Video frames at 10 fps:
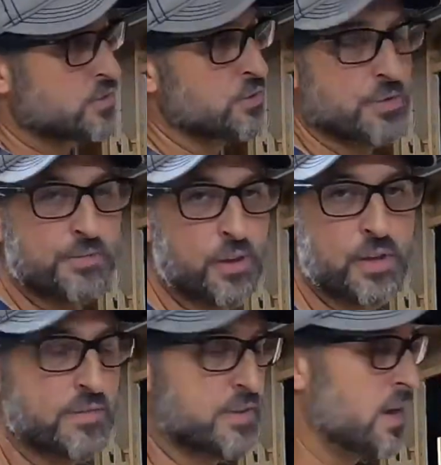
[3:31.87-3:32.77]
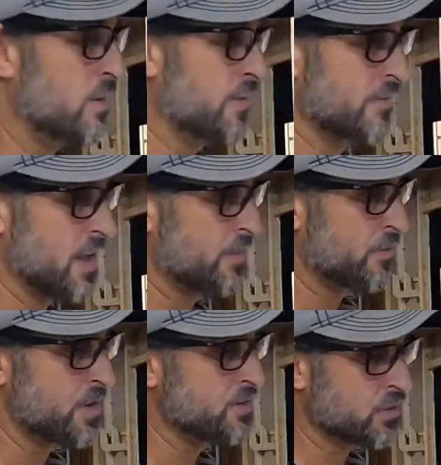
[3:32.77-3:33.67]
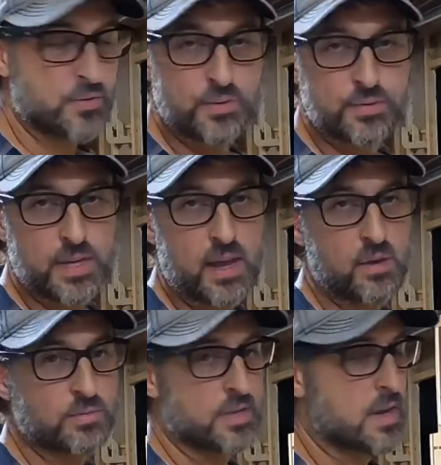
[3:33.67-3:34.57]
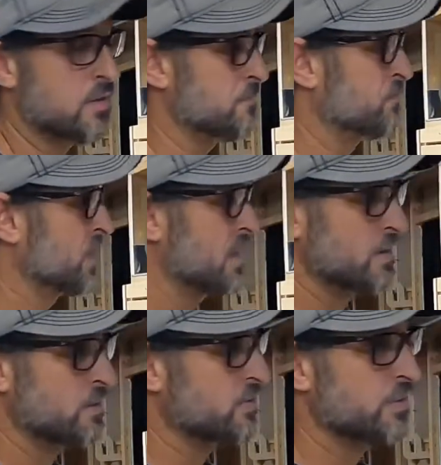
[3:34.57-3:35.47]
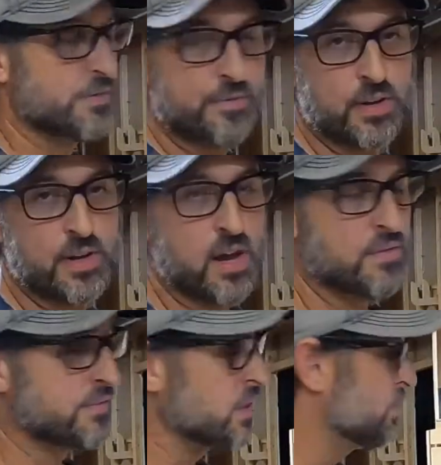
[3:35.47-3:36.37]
just took the front of it off. I've got 3 screws that holds it on. I just took the front off,